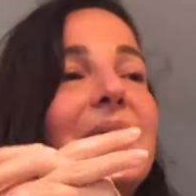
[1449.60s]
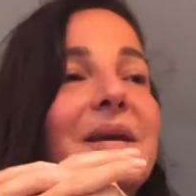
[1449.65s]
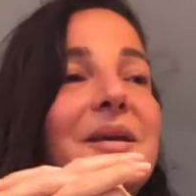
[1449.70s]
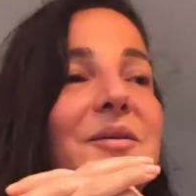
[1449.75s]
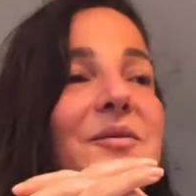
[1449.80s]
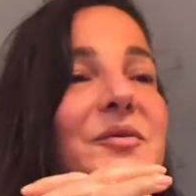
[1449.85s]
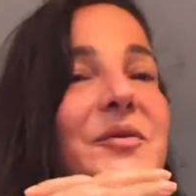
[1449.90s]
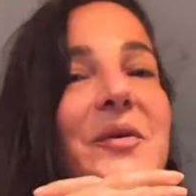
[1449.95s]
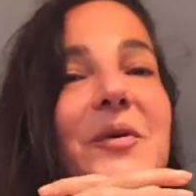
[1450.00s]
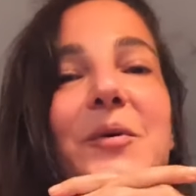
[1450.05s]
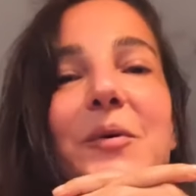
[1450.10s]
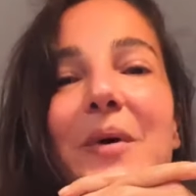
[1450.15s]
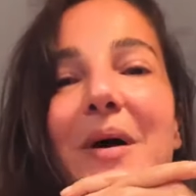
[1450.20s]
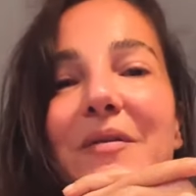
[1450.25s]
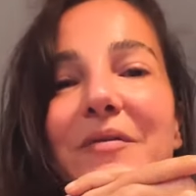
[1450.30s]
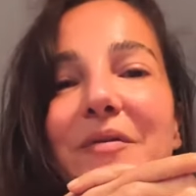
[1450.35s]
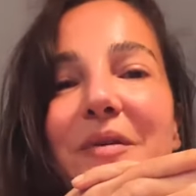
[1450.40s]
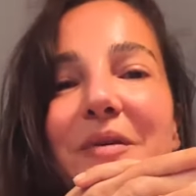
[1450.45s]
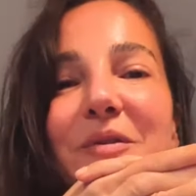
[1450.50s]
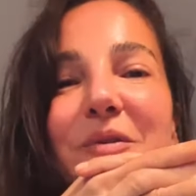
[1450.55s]
Thank you for
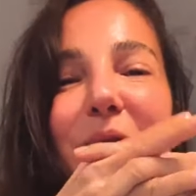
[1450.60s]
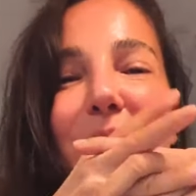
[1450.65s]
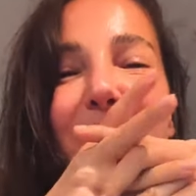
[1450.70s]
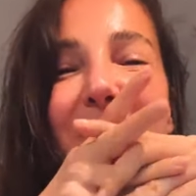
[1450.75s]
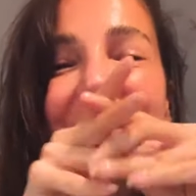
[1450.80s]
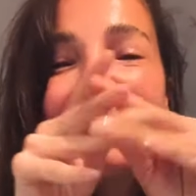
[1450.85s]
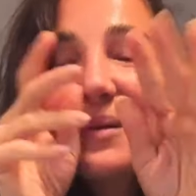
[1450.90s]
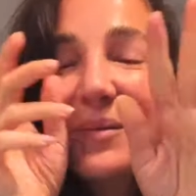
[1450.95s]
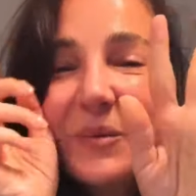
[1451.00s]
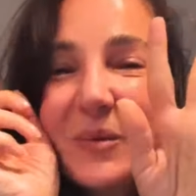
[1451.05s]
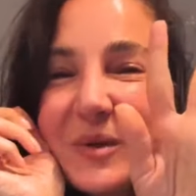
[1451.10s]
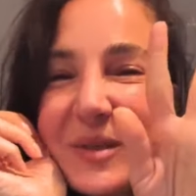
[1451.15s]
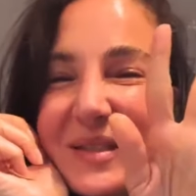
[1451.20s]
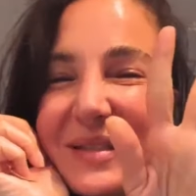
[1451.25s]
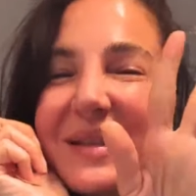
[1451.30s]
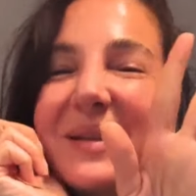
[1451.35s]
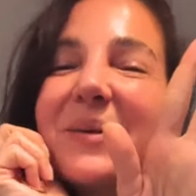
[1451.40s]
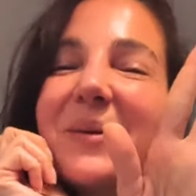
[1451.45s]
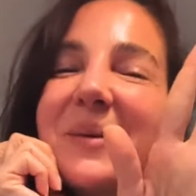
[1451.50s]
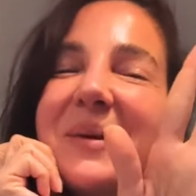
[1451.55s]
whoever joined. We're
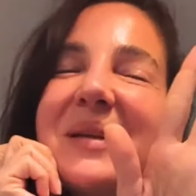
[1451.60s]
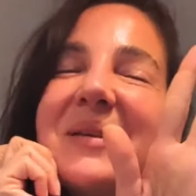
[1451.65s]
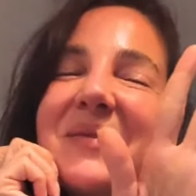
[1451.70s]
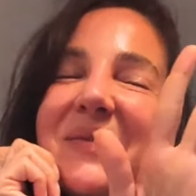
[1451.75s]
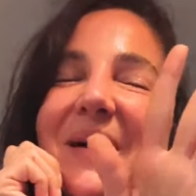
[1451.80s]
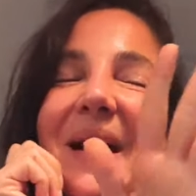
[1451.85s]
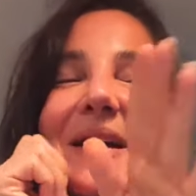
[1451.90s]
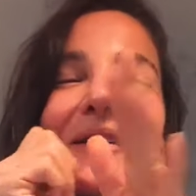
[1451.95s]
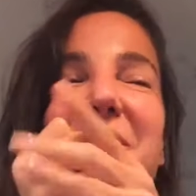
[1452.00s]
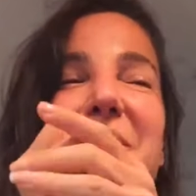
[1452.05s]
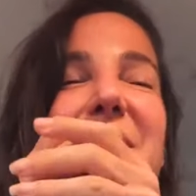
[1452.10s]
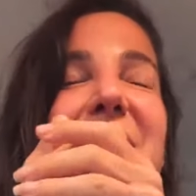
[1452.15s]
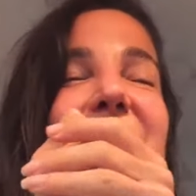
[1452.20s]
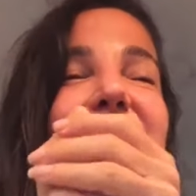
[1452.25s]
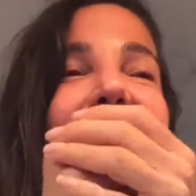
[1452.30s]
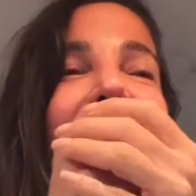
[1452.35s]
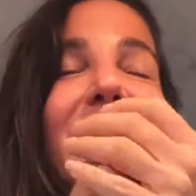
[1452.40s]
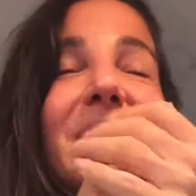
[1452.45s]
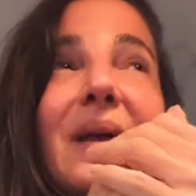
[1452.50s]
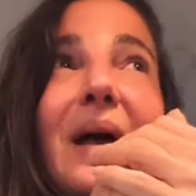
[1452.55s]
still only 5
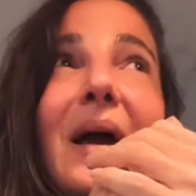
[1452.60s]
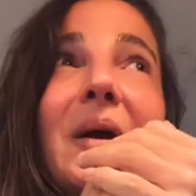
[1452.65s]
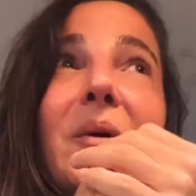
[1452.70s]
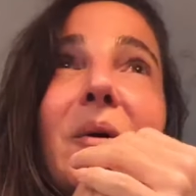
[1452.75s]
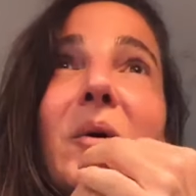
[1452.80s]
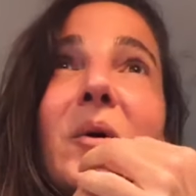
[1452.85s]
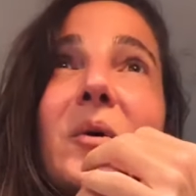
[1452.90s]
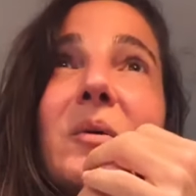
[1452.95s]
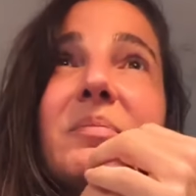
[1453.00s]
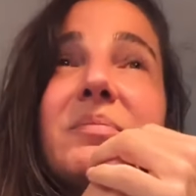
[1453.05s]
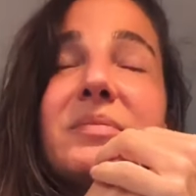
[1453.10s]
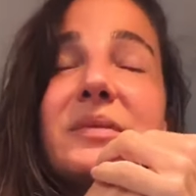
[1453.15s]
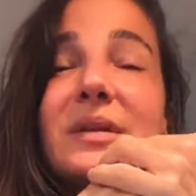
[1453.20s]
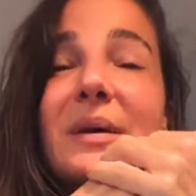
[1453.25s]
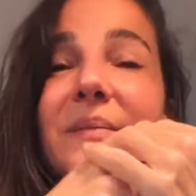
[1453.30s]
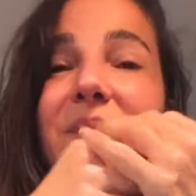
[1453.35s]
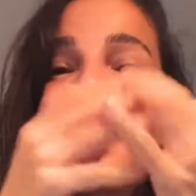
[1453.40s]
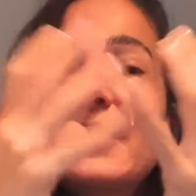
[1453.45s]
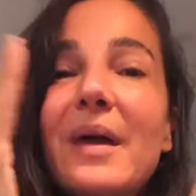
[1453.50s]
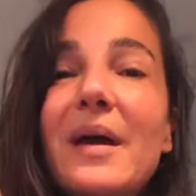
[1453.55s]
people. I hope
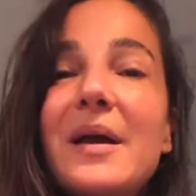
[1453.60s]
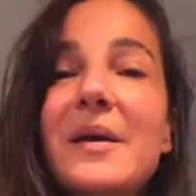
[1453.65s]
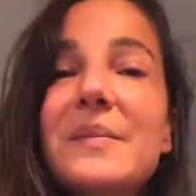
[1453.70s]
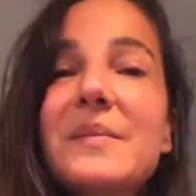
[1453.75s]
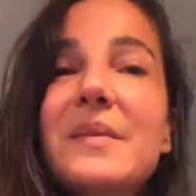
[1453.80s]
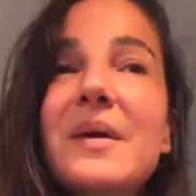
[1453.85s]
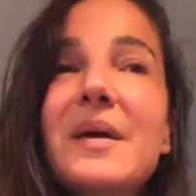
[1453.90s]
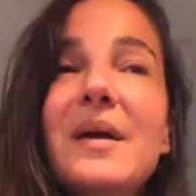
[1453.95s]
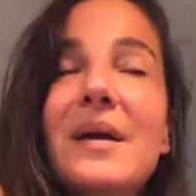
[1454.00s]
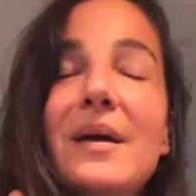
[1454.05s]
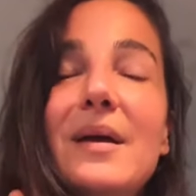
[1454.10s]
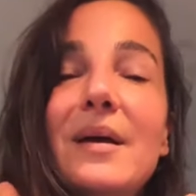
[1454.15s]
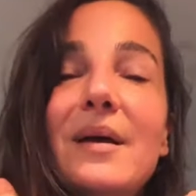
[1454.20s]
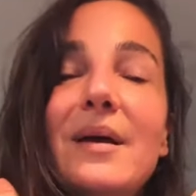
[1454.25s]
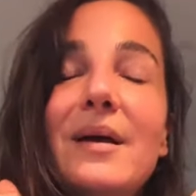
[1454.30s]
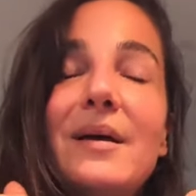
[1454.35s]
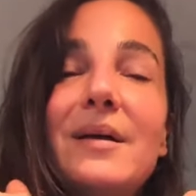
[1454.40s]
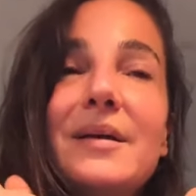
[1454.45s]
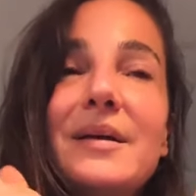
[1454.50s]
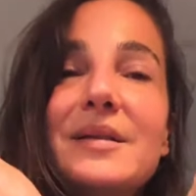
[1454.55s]
sometime
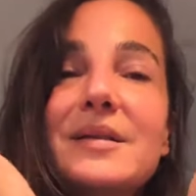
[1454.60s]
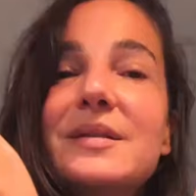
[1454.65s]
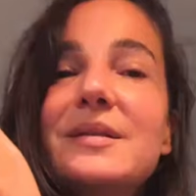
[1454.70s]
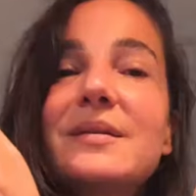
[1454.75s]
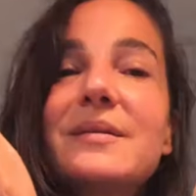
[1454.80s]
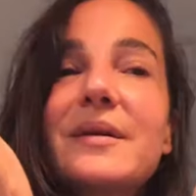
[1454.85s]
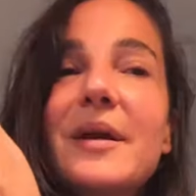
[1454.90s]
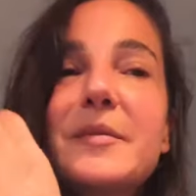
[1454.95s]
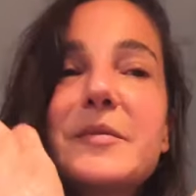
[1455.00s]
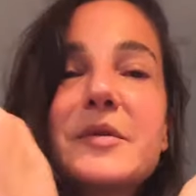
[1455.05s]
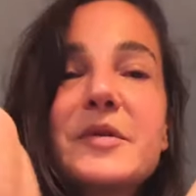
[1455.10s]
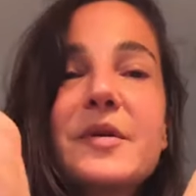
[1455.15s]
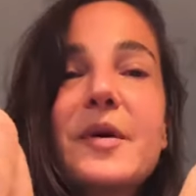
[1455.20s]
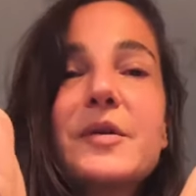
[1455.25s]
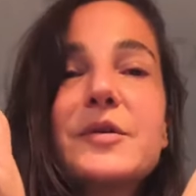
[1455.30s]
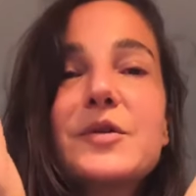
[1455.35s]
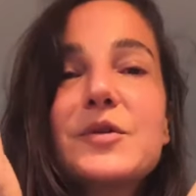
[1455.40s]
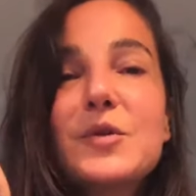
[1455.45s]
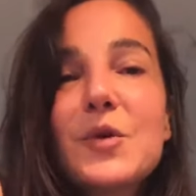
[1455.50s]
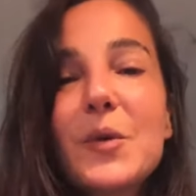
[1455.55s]
Instagram
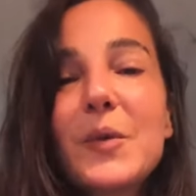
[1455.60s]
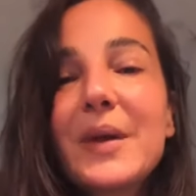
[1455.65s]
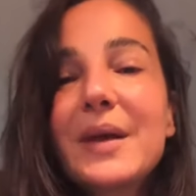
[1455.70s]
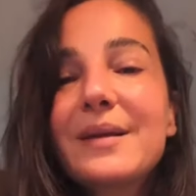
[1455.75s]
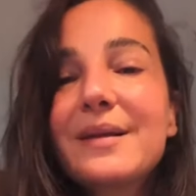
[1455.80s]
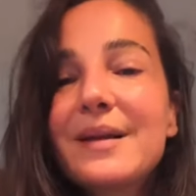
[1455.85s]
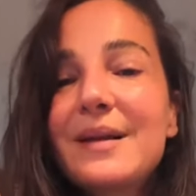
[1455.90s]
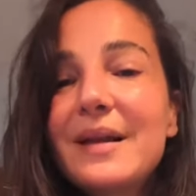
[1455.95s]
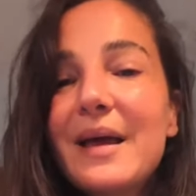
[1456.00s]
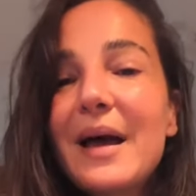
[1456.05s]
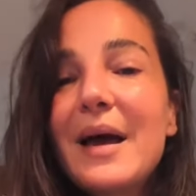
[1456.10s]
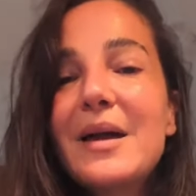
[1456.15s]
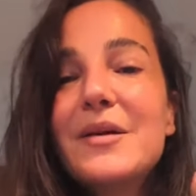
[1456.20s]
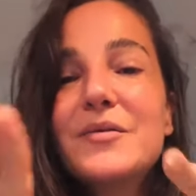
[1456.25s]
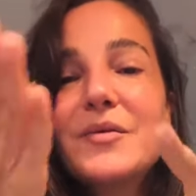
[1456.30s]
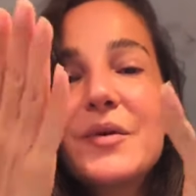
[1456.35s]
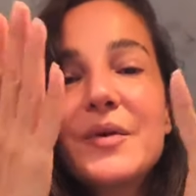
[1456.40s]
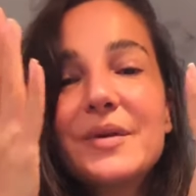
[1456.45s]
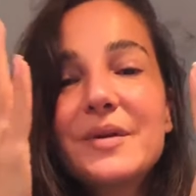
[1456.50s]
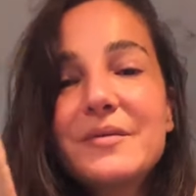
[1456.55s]
starts showing the
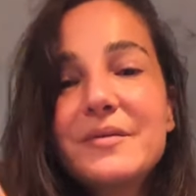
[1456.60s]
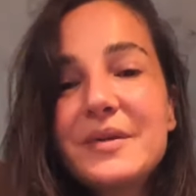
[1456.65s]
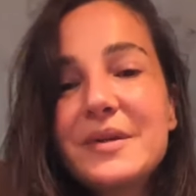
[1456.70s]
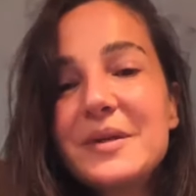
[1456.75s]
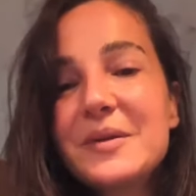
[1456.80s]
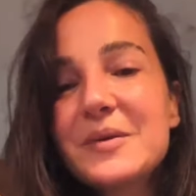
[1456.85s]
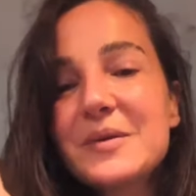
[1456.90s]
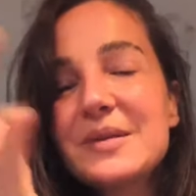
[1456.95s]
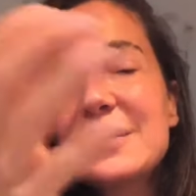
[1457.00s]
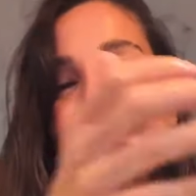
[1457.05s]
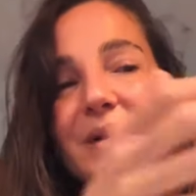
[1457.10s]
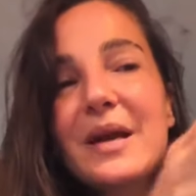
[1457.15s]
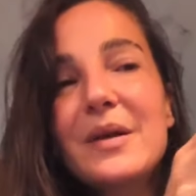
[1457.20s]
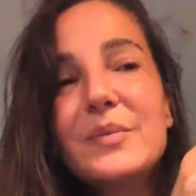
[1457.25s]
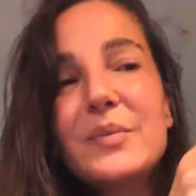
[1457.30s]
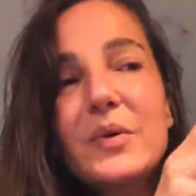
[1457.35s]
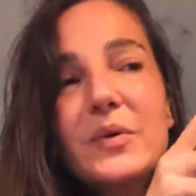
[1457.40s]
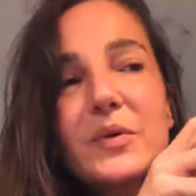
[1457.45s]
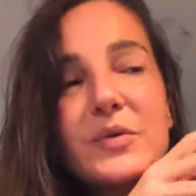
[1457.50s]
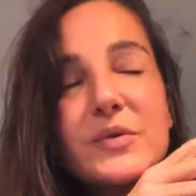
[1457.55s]
live or the videos that
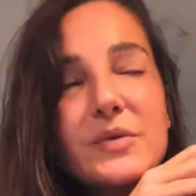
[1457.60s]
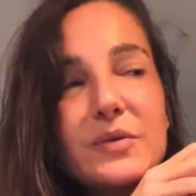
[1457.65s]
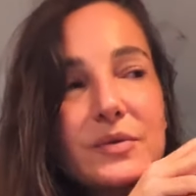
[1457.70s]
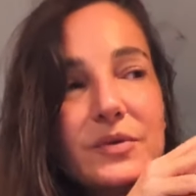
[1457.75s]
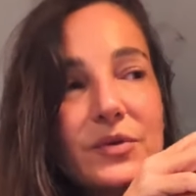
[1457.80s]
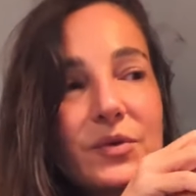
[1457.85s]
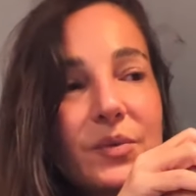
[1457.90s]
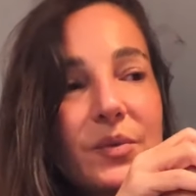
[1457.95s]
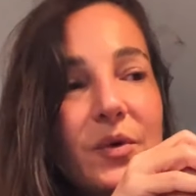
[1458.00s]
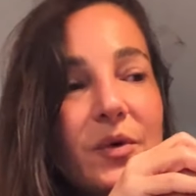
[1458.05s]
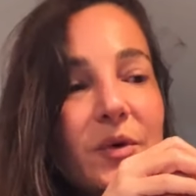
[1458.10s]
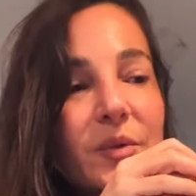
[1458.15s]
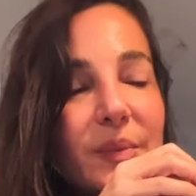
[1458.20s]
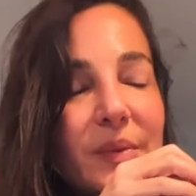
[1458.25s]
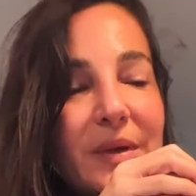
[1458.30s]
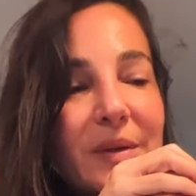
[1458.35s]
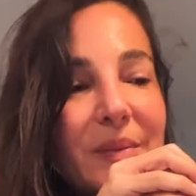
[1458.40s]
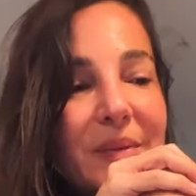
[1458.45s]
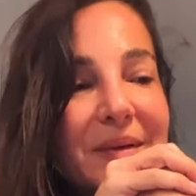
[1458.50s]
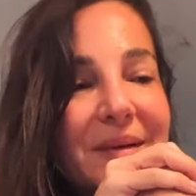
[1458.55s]
I post to
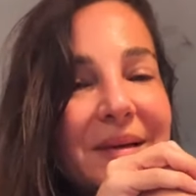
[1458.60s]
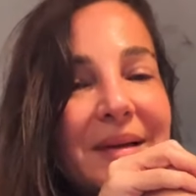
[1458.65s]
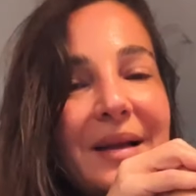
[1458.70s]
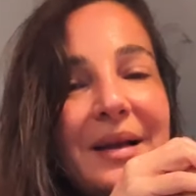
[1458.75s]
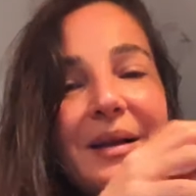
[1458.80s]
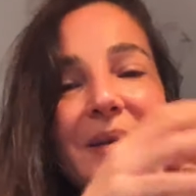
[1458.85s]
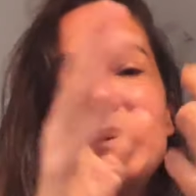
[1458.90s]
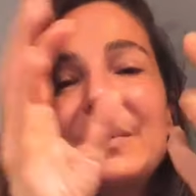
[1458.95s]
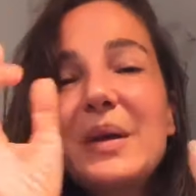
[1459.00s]
more people.